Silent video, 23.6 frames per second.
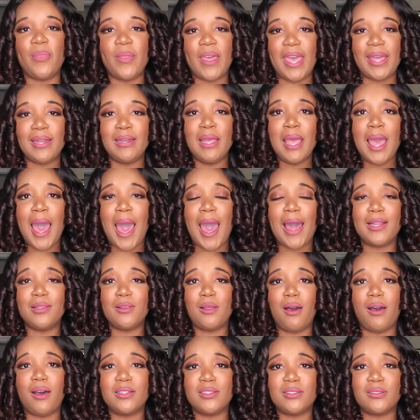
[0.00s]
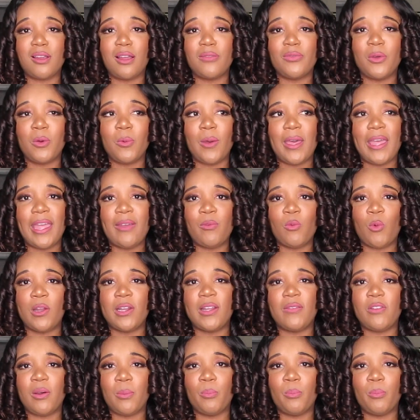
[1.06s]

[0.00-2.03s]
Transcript: that I lost on the way. One of